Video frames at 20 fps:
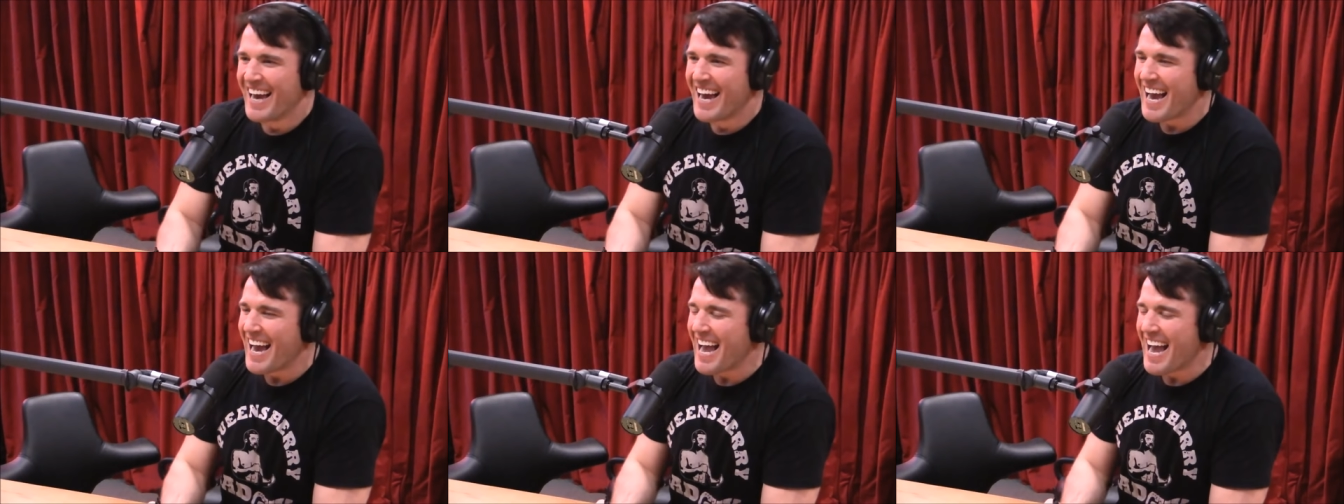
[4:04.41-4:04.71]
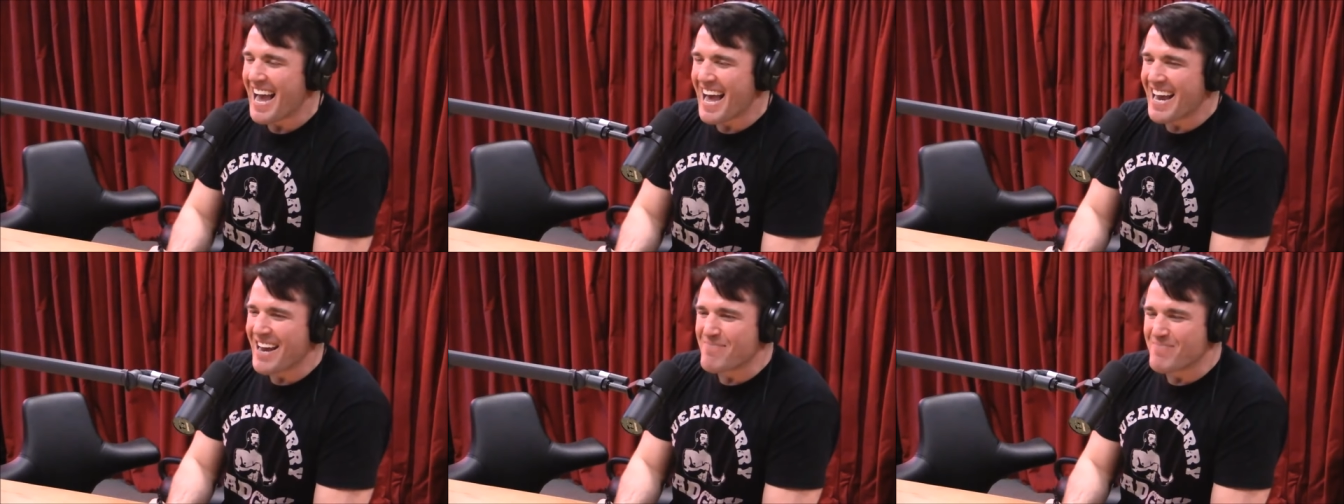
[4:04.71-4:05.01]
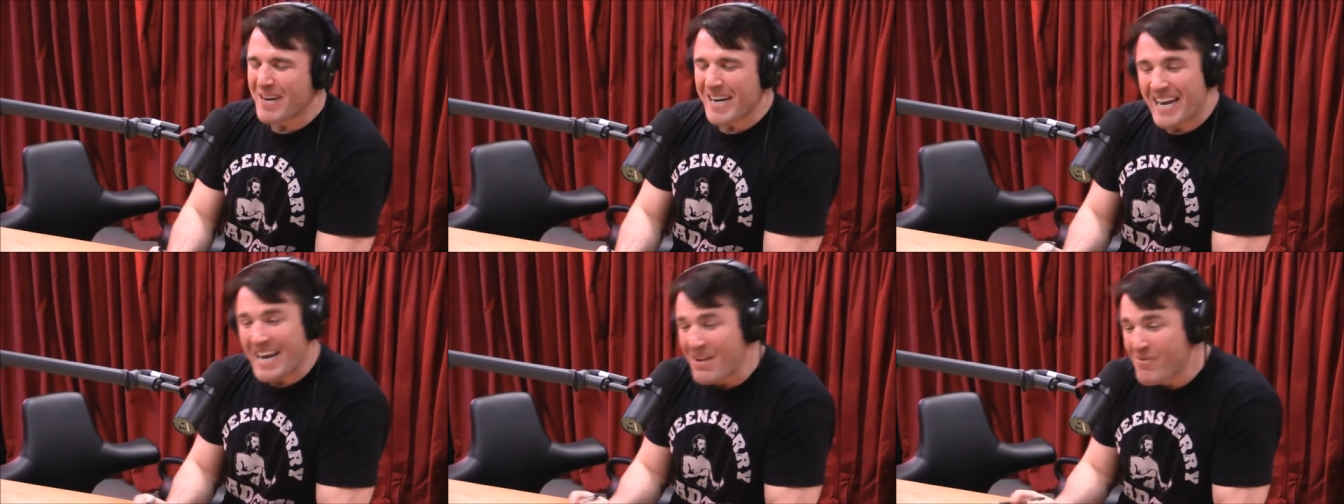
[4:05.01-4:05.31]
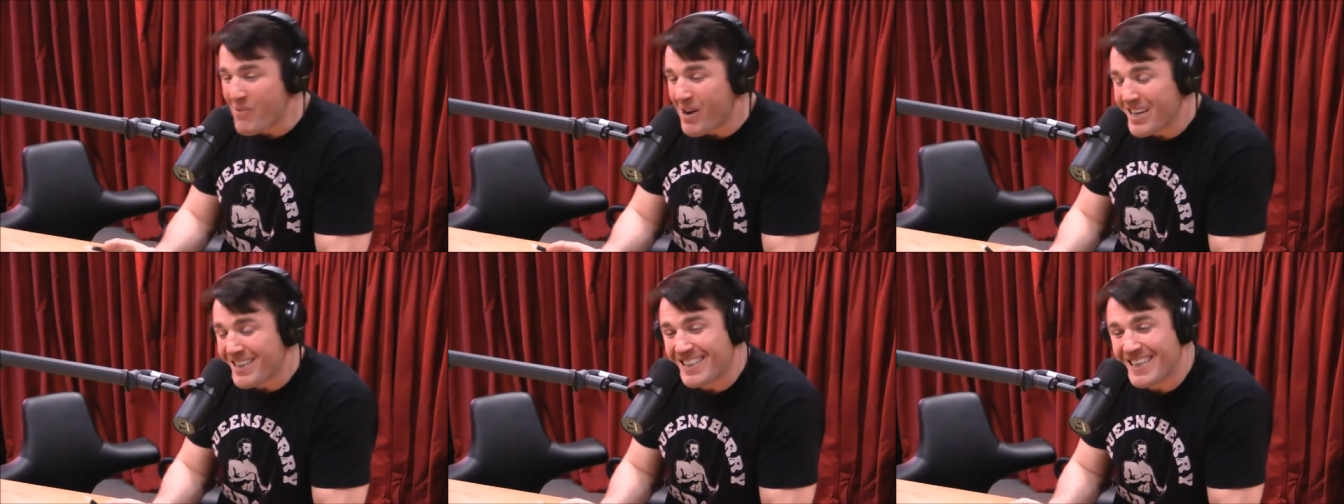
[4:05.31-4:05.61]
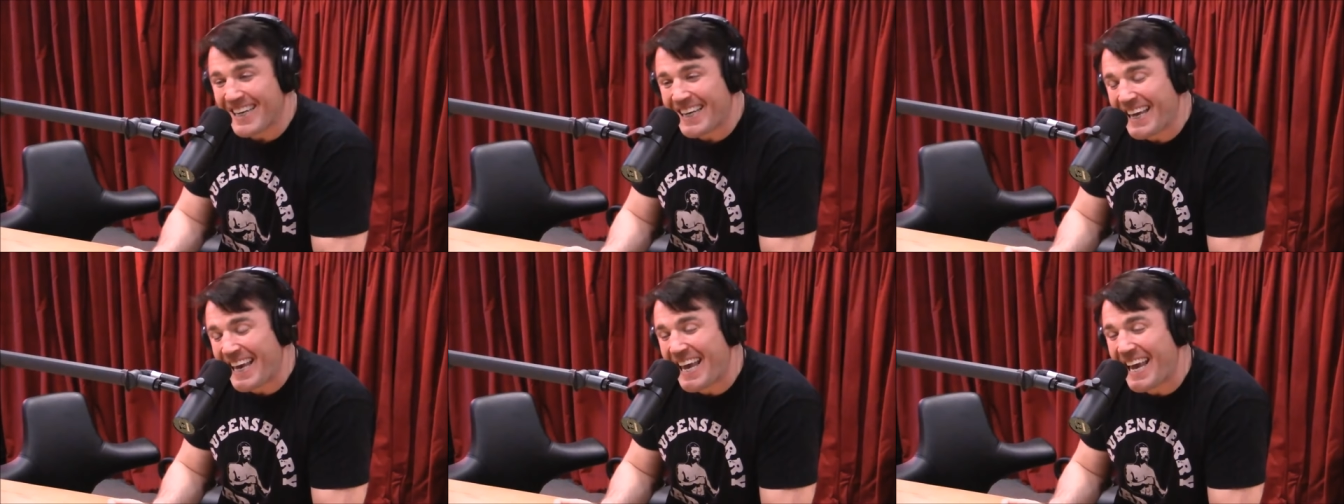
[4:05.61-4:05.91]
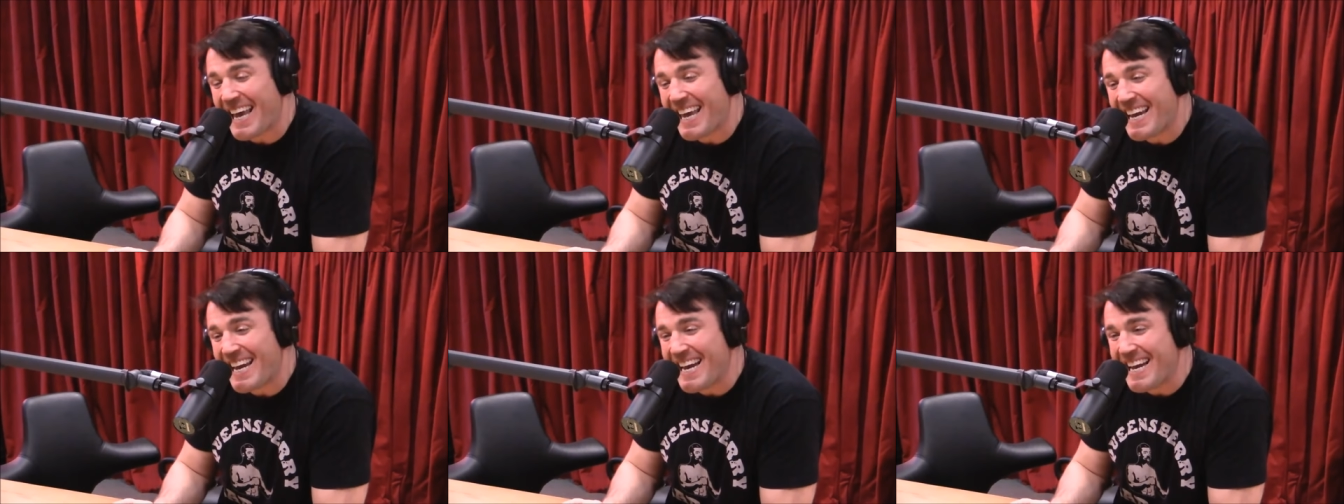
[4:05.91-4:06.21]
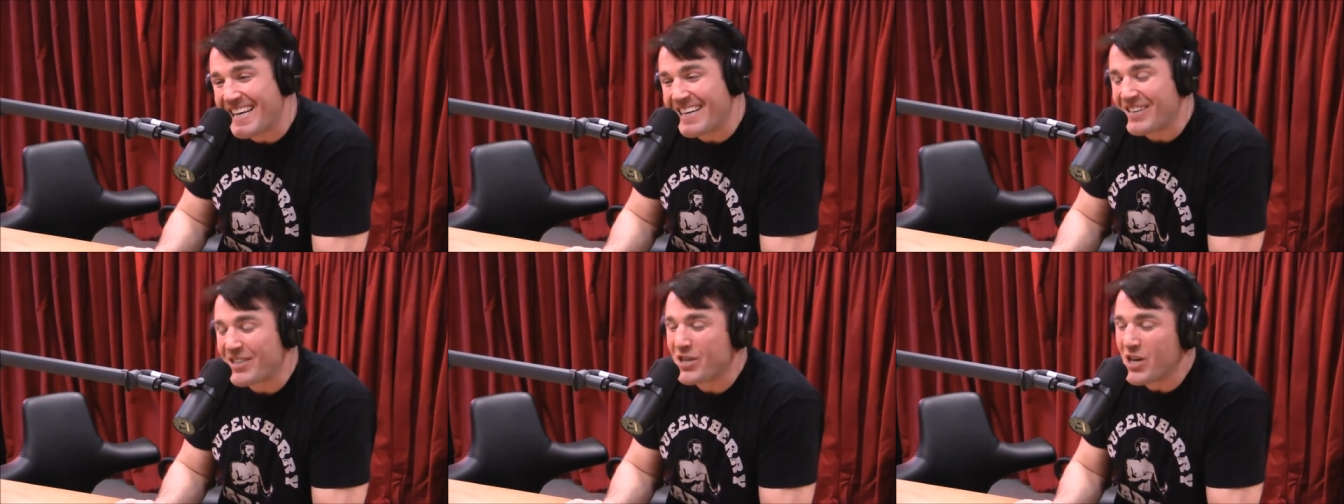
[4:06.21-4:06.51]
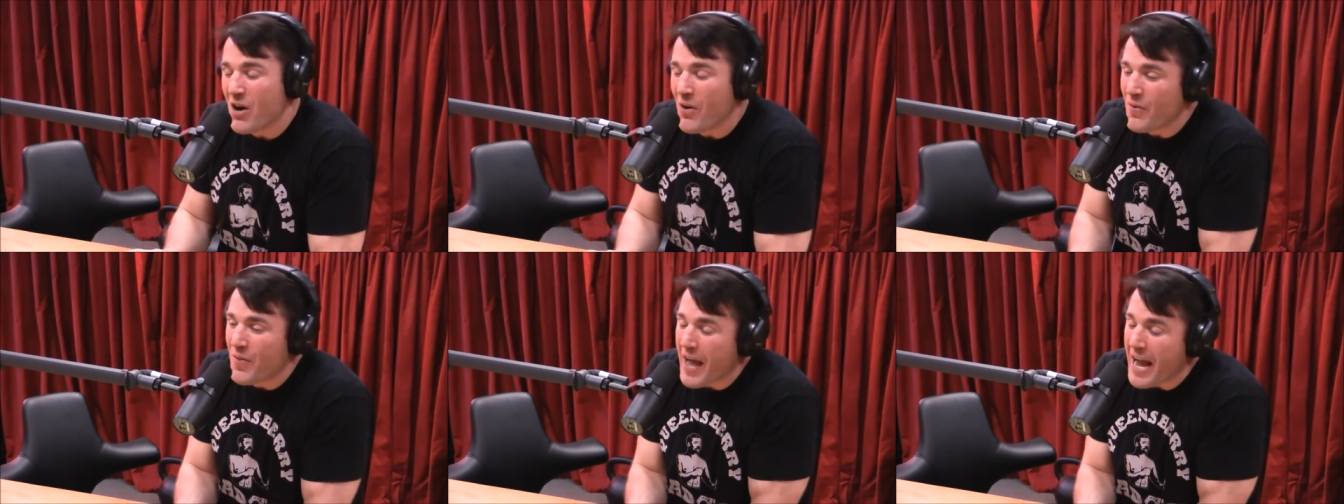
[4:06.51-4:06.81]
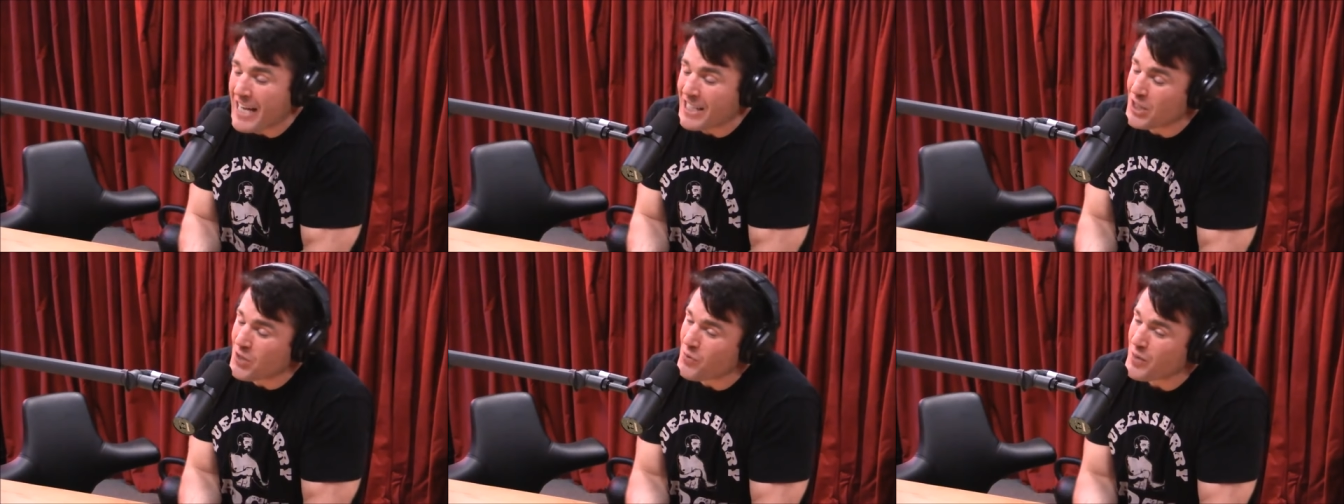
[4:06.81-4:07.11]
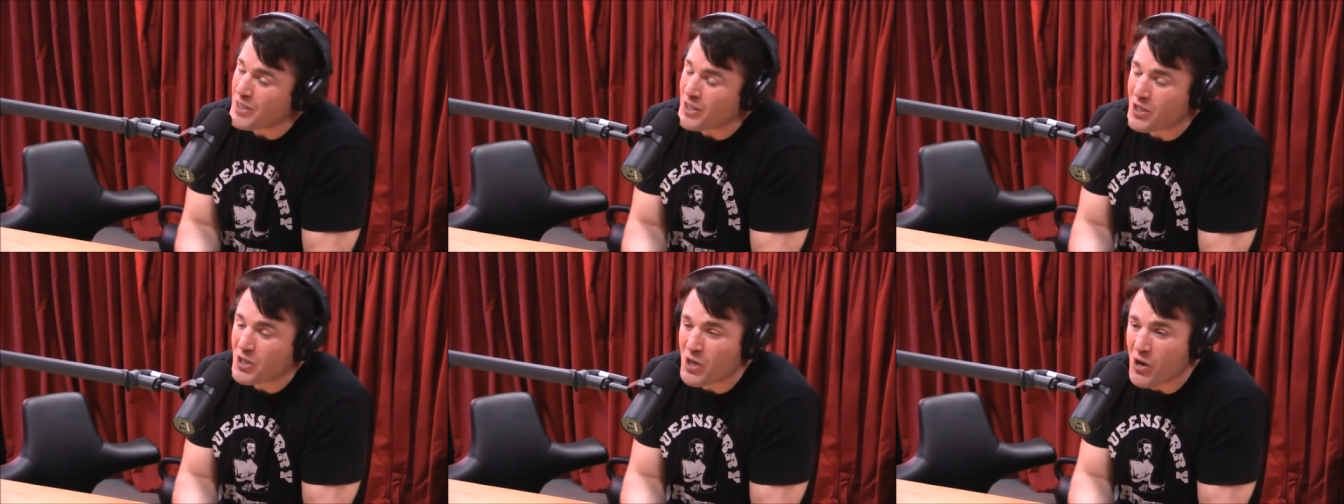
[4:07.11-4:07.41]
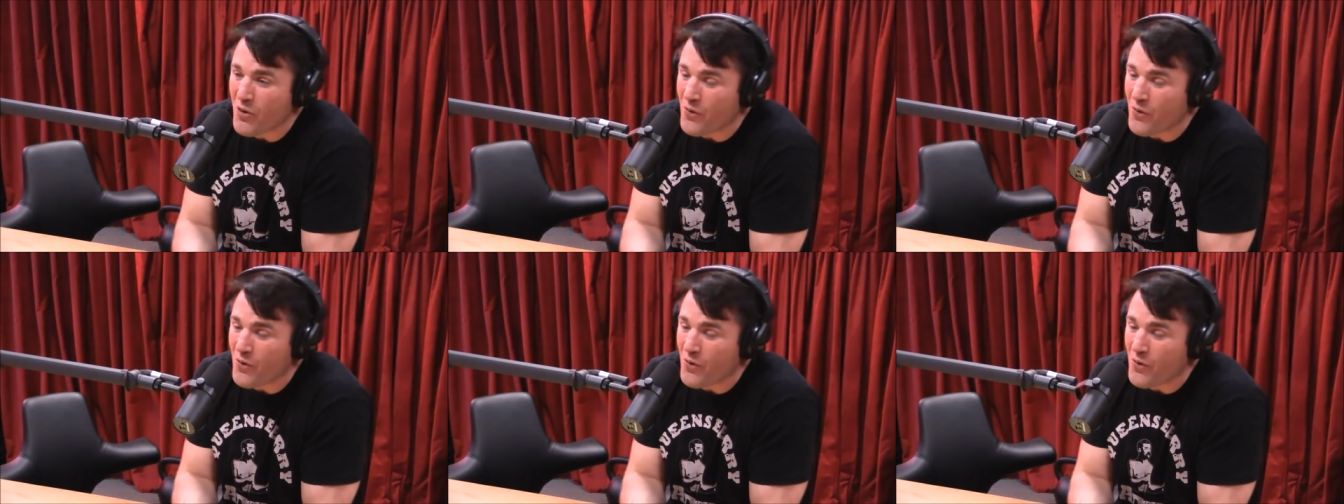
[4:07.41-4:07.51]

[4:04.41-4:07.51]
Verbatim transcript: and, but he wasn't kidding, Joe. That's what's so